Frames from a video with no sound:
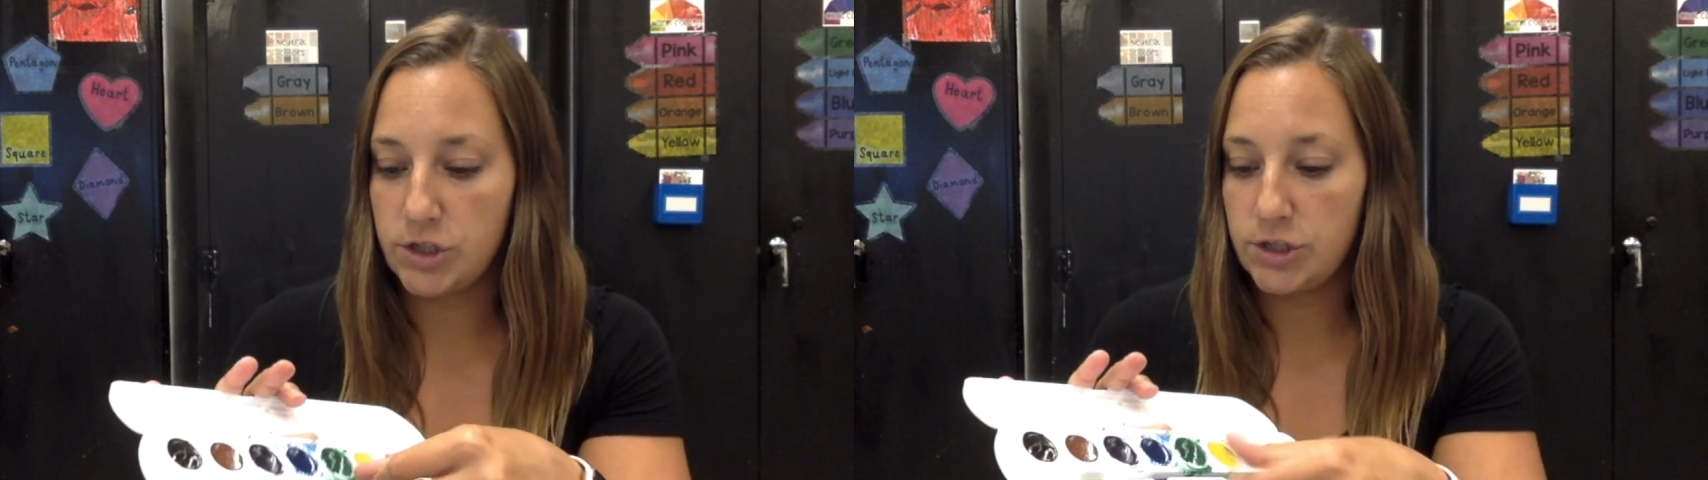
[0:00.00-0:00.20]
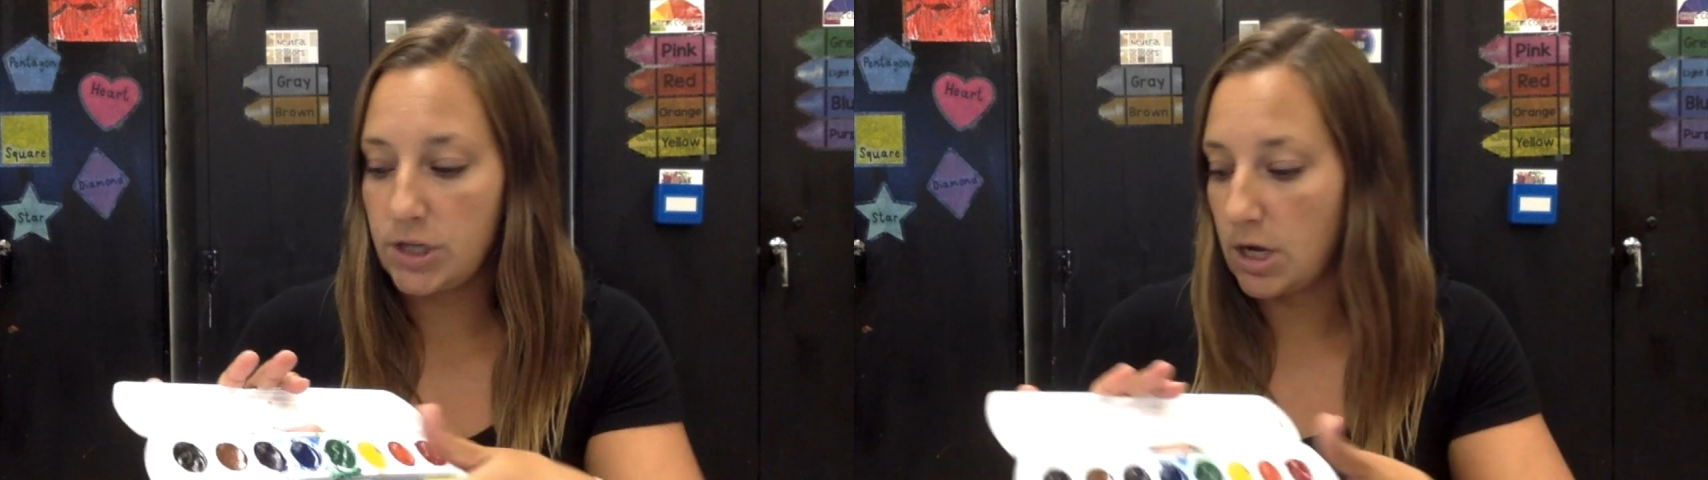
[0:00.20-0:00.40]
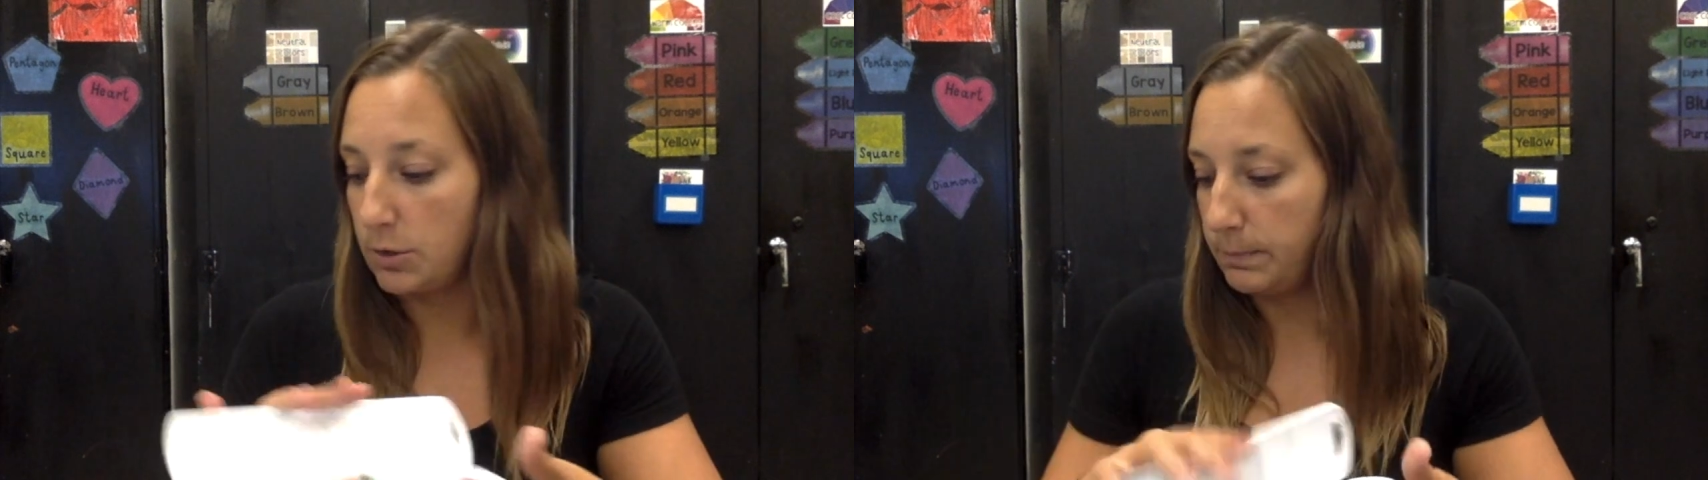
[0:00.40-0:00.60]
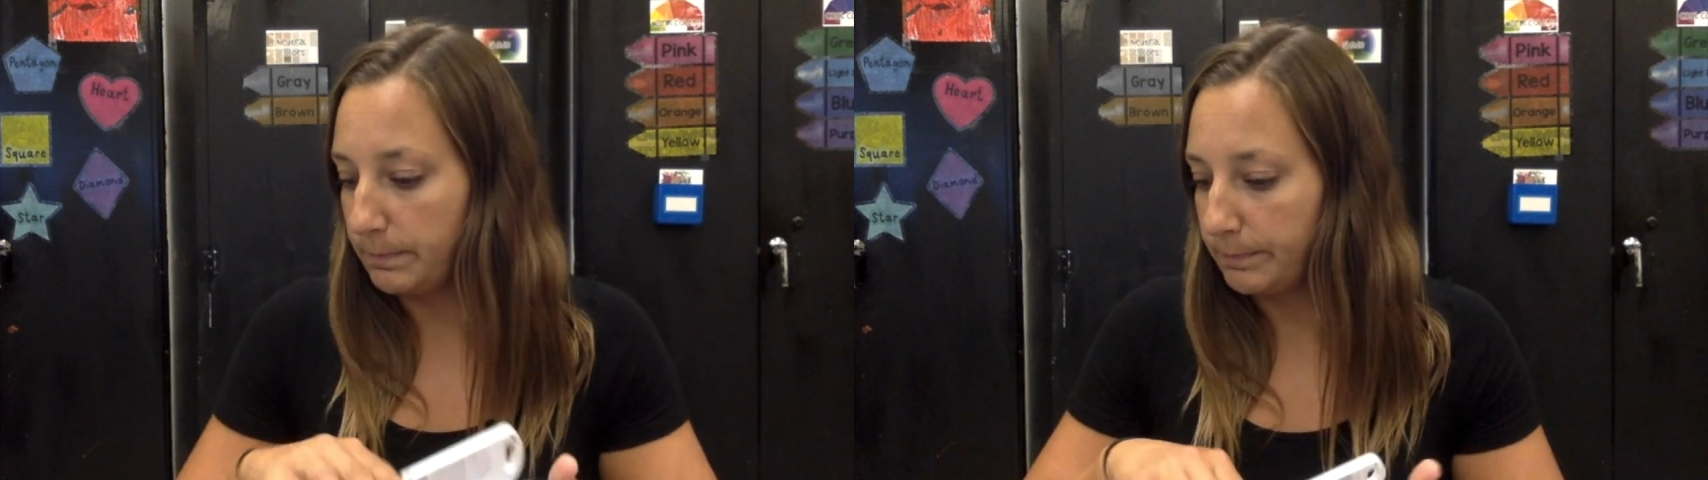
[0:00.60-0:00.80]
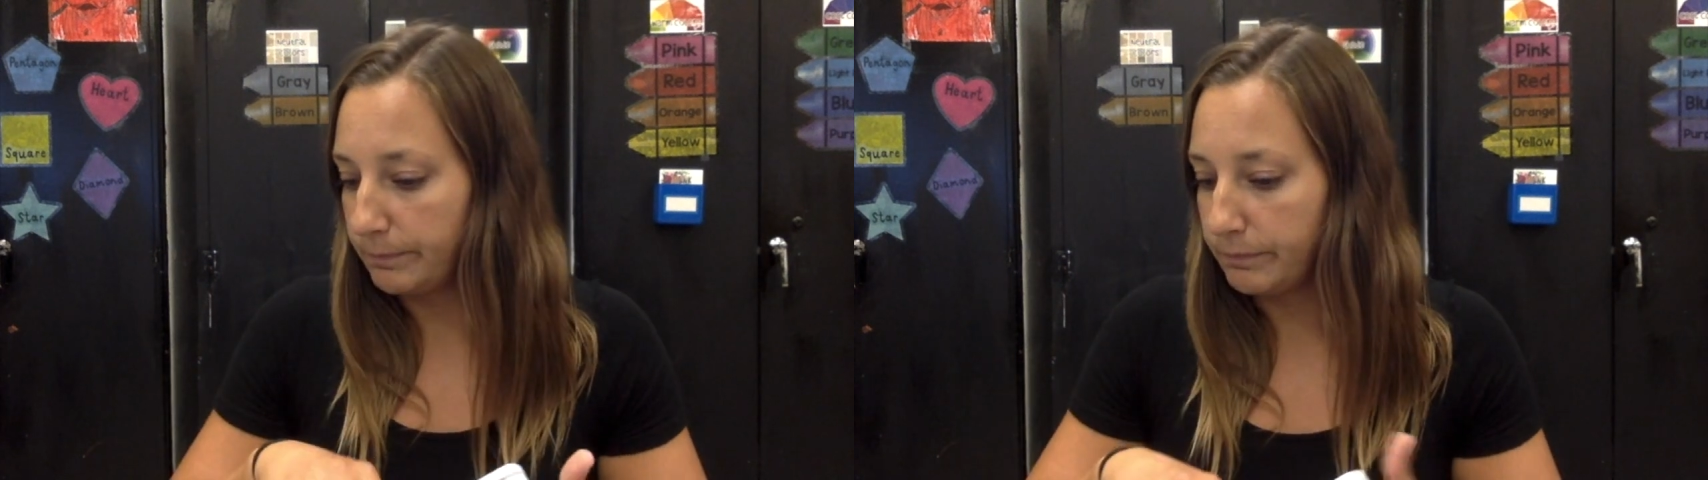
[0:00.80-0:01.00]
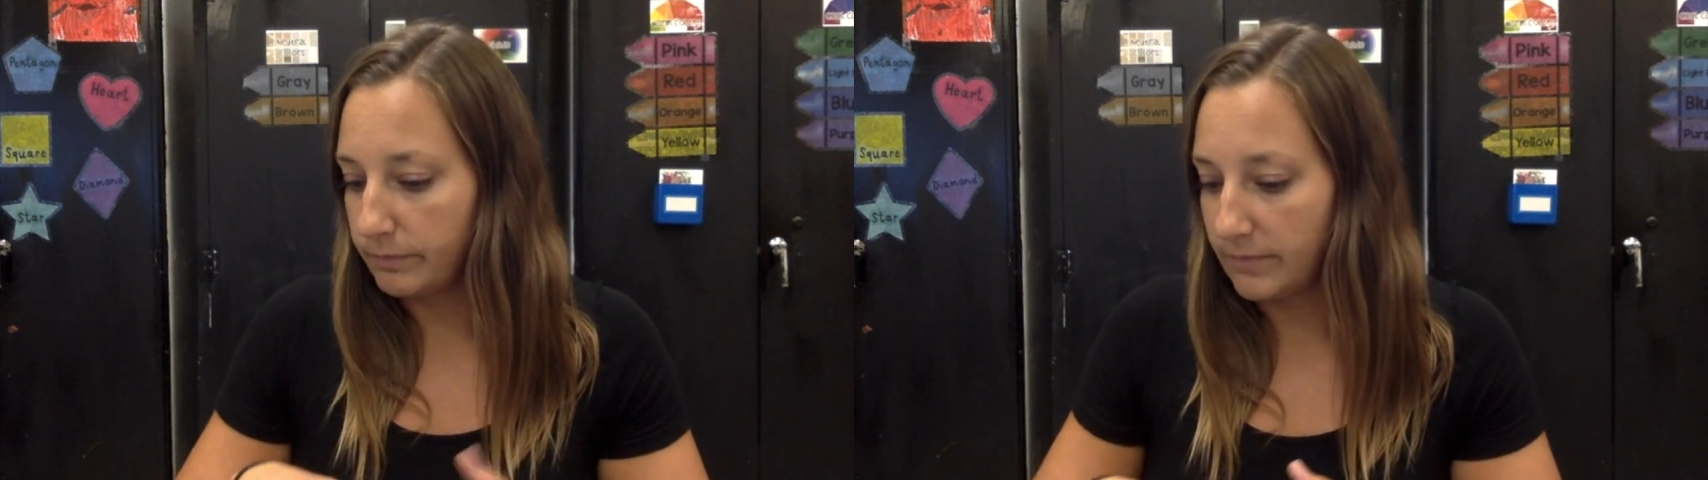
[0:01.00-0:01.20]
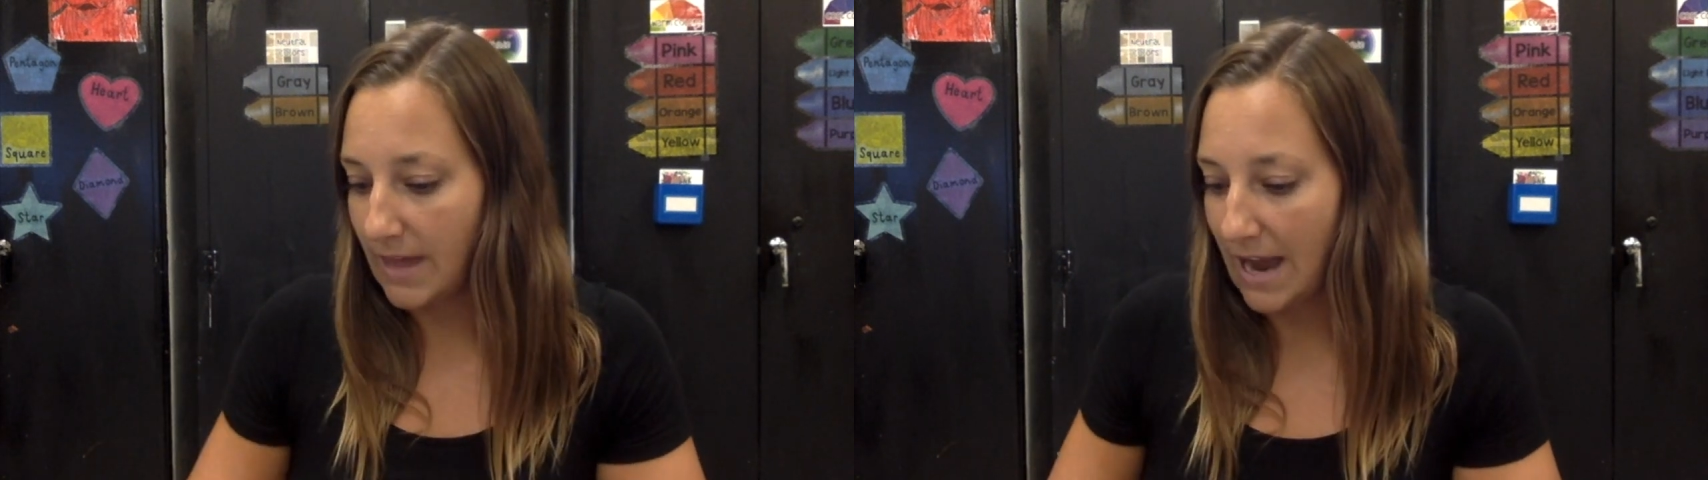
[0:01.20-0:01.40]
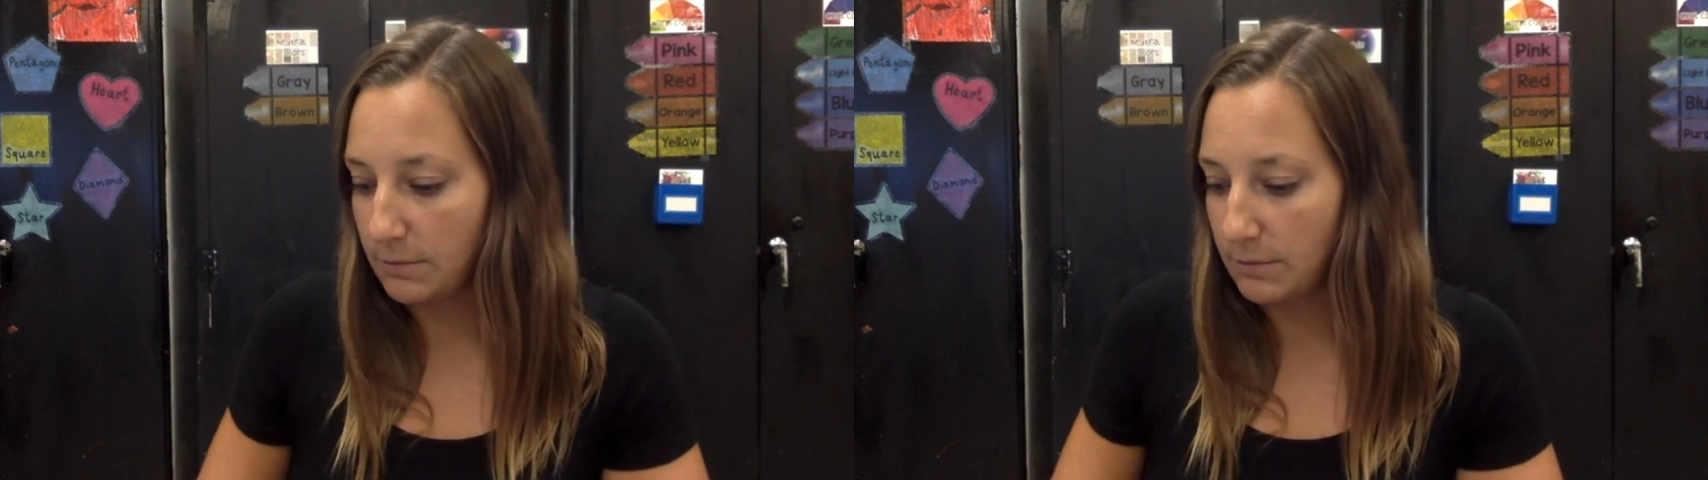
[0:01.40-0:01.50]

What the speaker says: So I